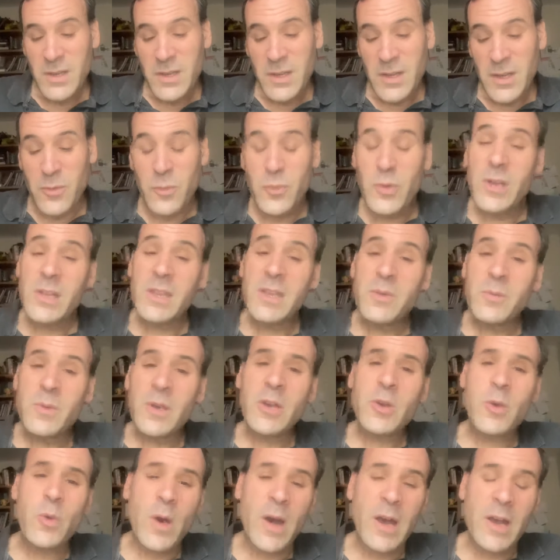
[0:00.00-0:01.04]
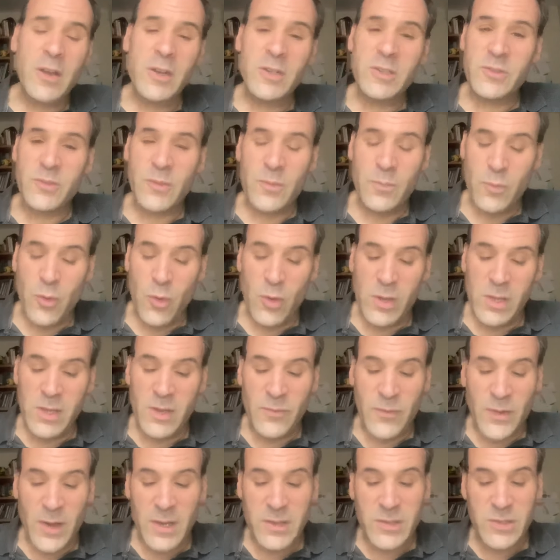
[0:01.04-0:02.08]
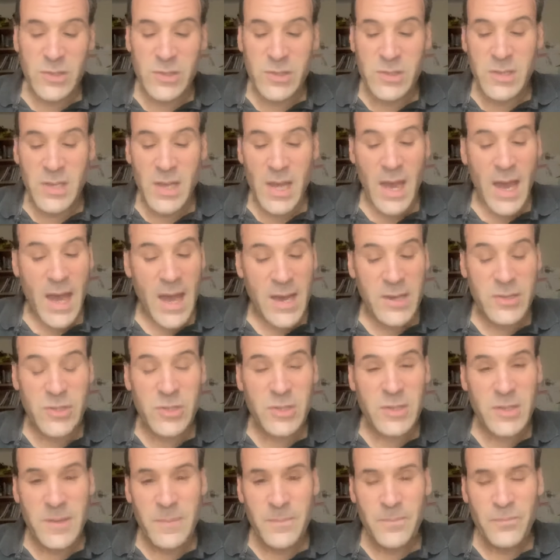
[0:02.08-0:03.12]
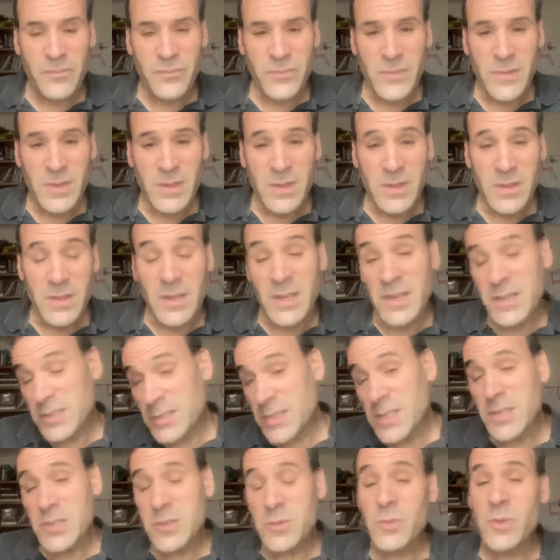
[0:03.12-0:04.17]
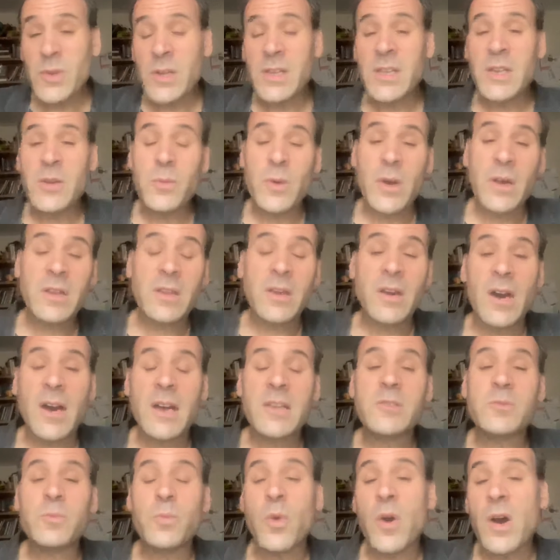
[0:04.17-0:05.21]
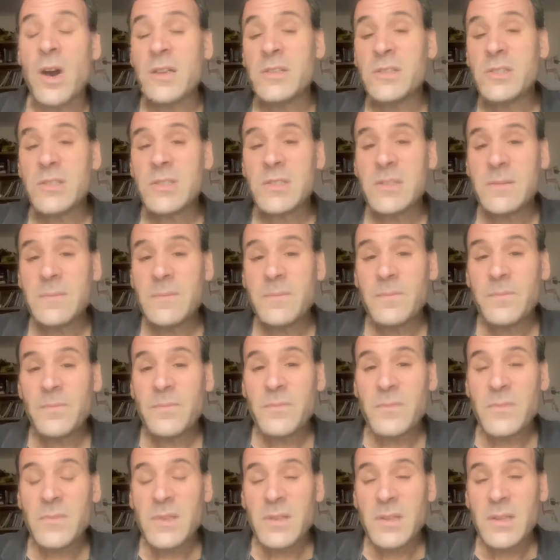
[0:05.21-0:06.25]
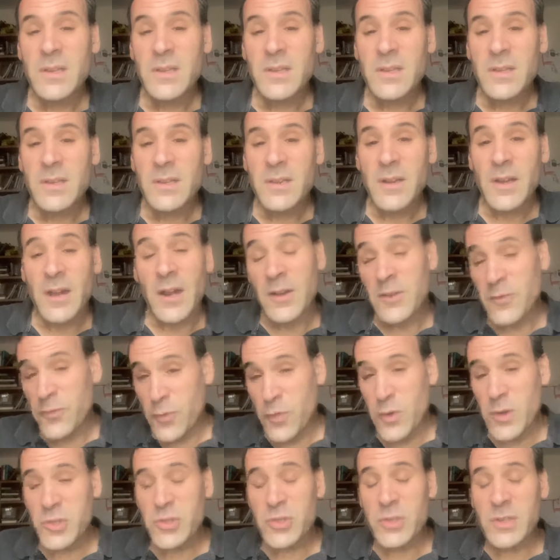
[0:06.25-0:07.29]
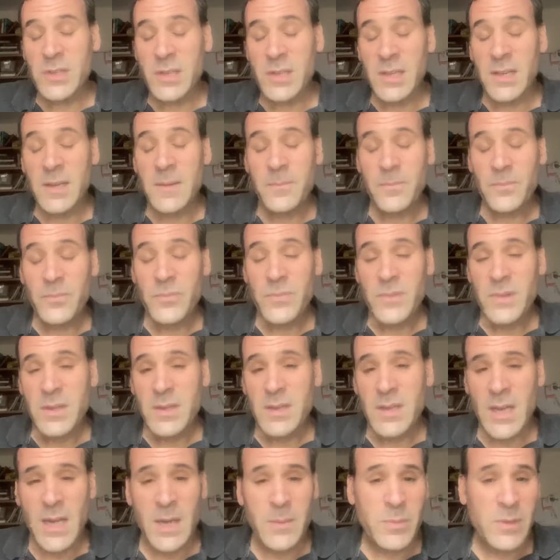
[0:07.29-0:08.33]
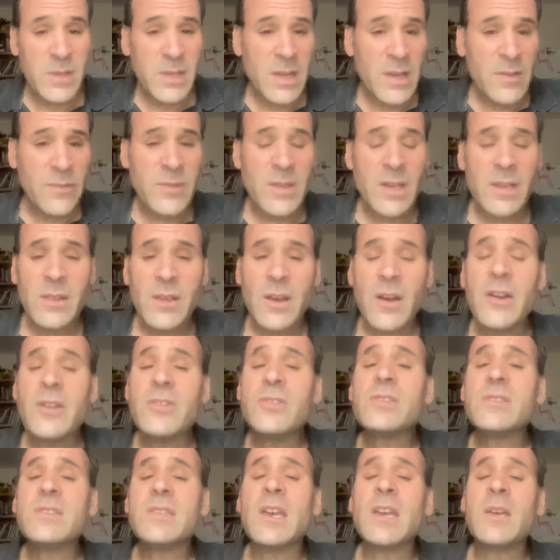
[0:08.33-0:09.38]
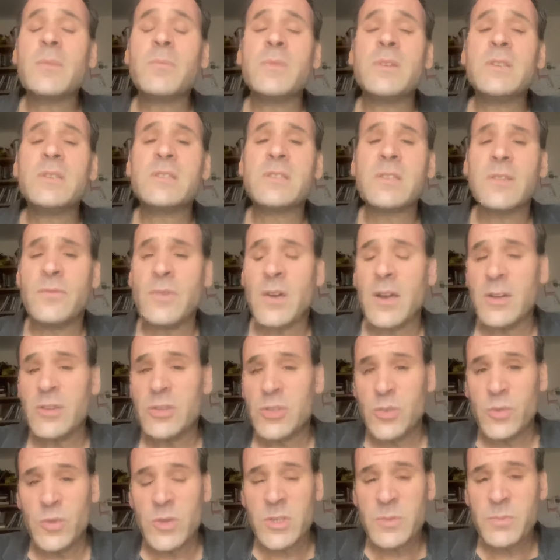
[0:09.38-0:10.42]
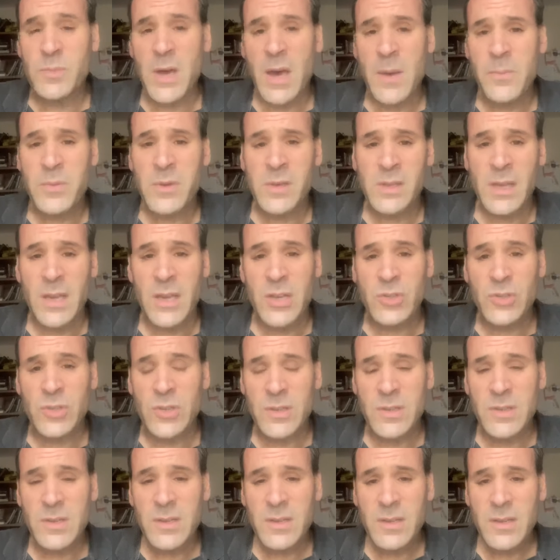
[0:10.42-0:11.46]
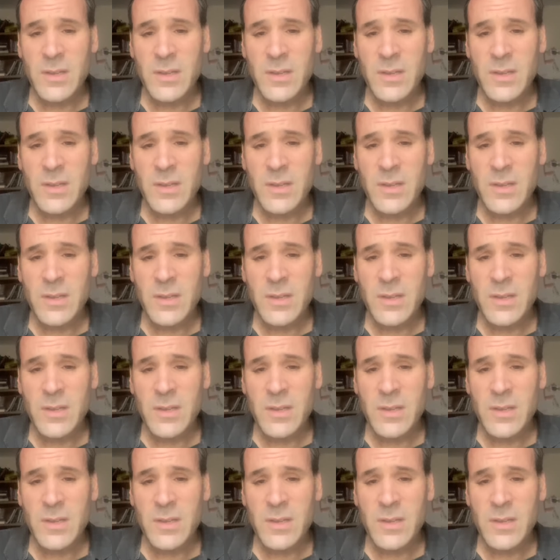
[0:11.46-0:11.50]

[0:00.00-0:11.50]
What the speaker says: it really requires from all of us to ask, is this really what God wants? Unfortunately, I believe that large segments of our Jewish population